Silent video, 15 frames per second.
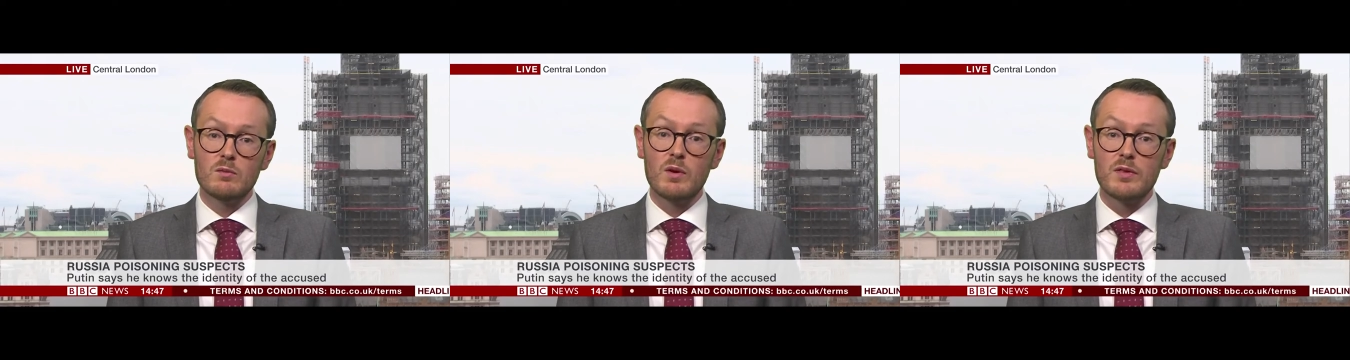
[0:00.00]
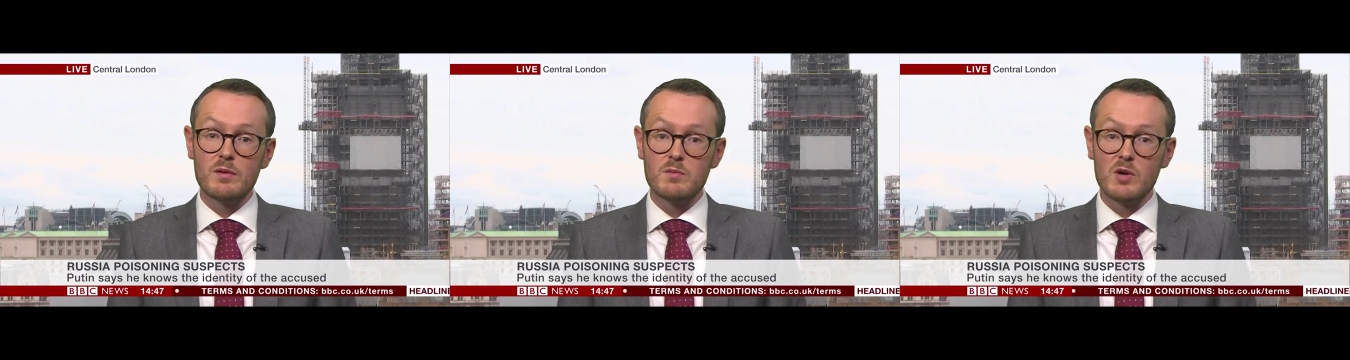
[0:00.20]

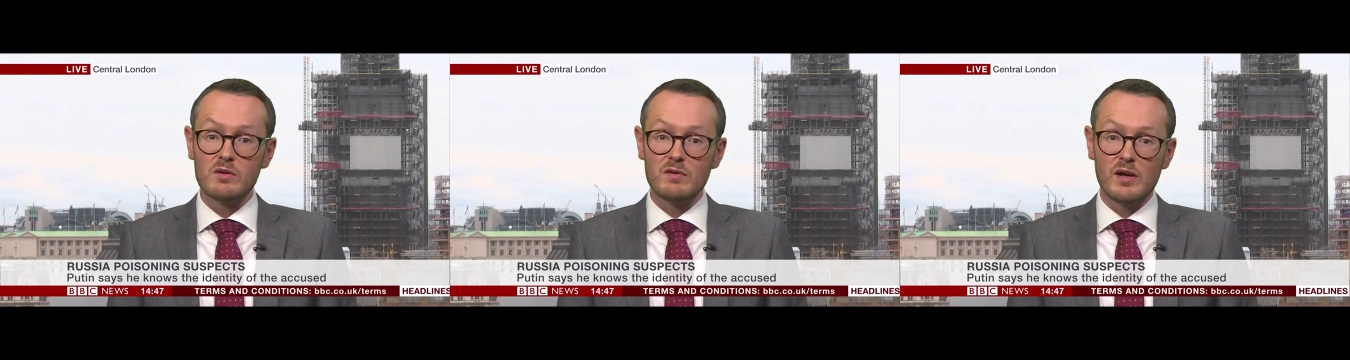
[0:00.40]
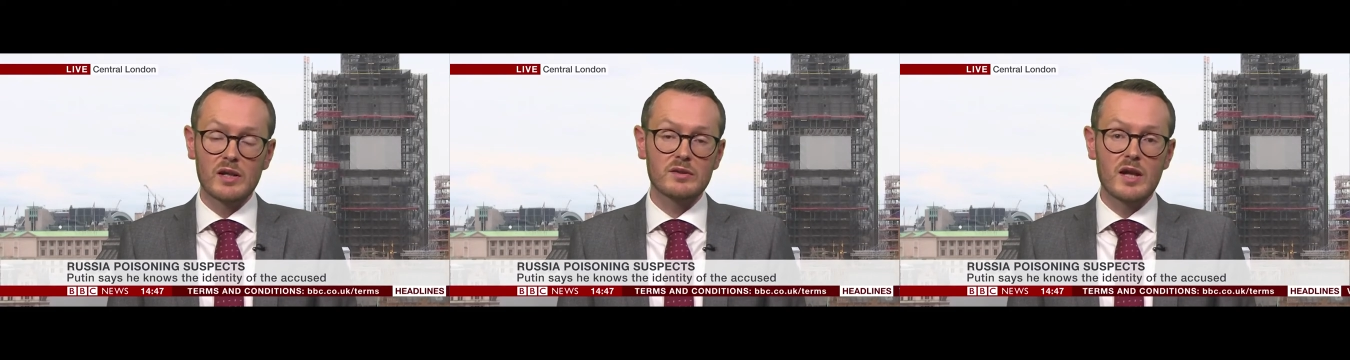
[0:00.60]
with the
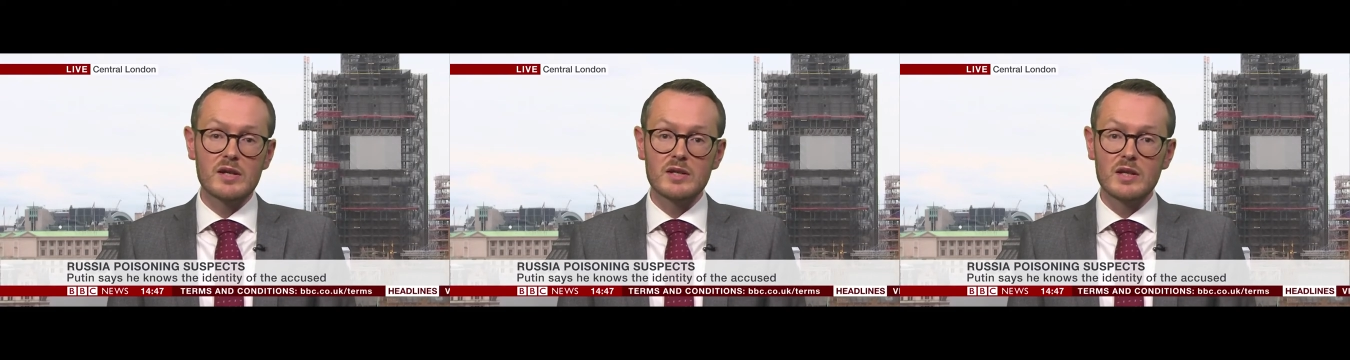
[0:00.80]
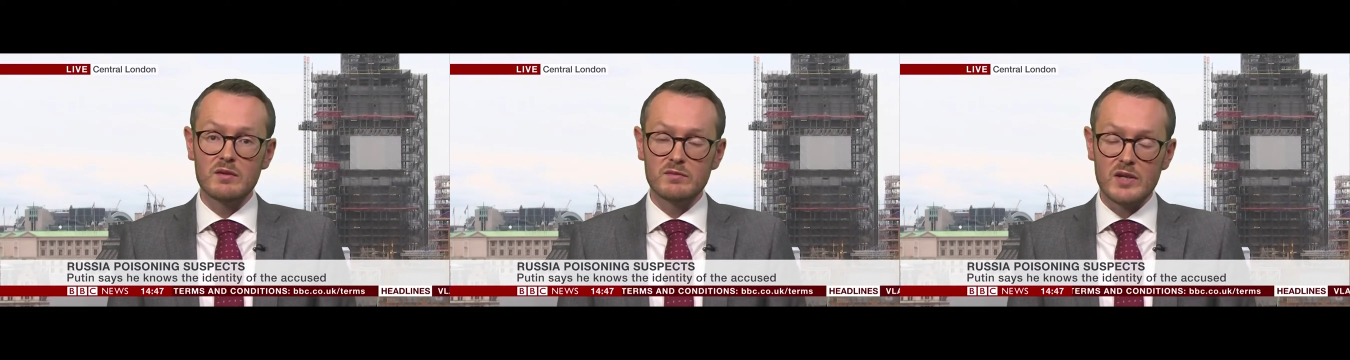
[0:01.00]
murder of
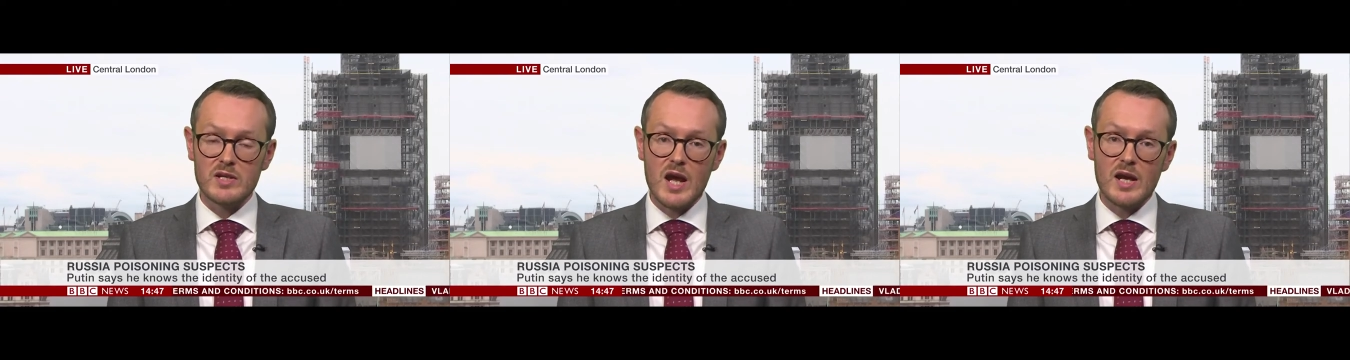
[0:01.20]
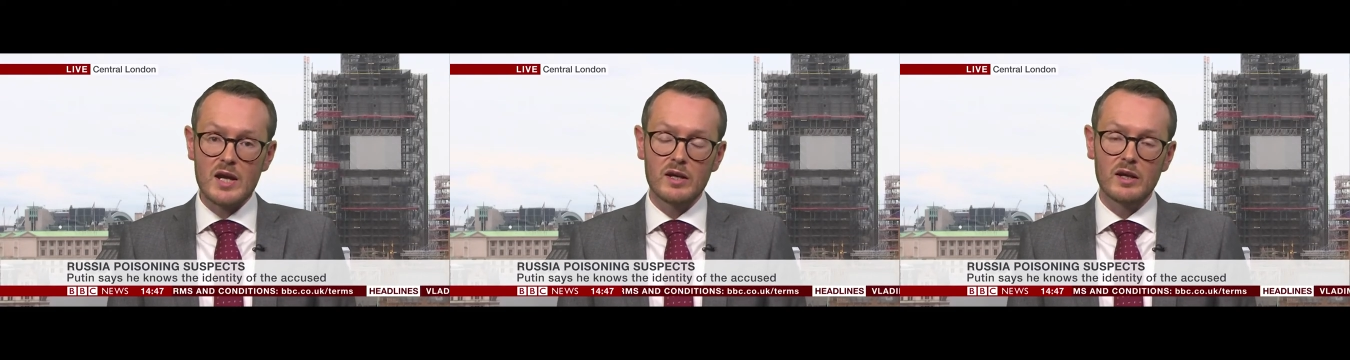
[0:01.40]
Alexander
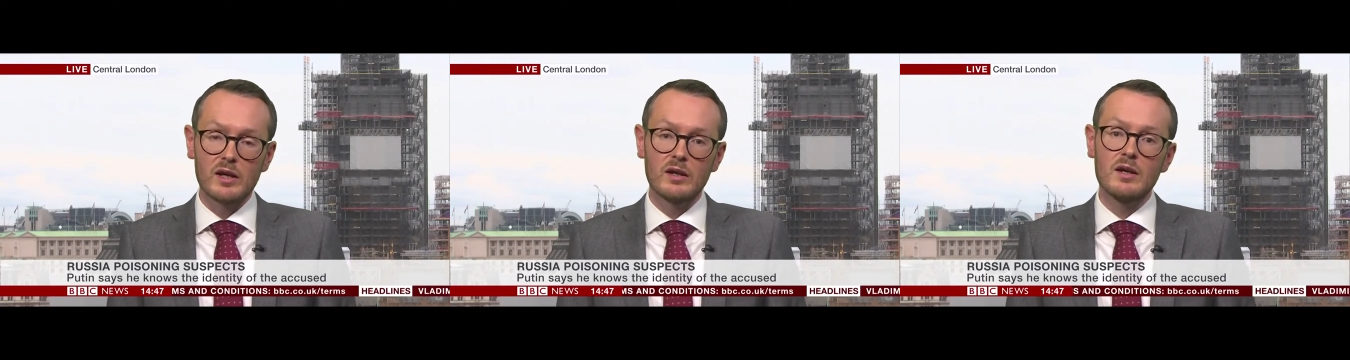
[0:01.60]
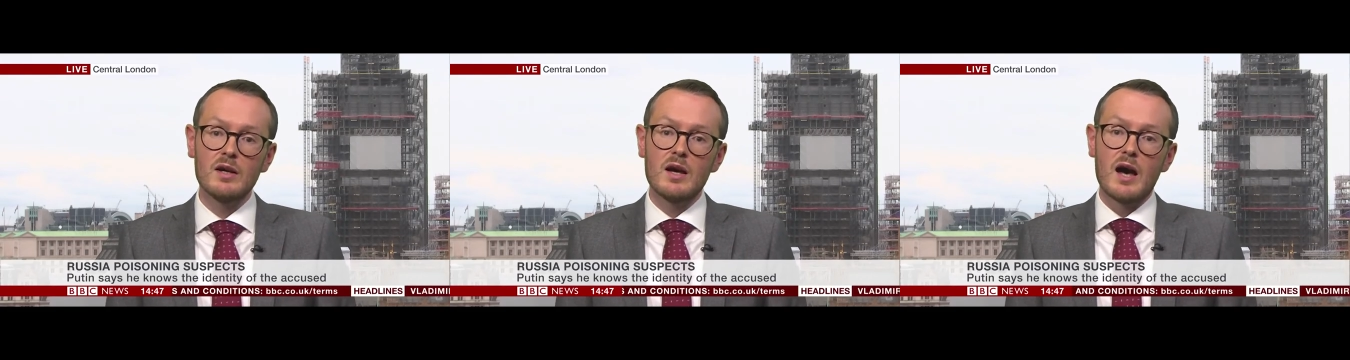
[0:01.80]
Litvinenko,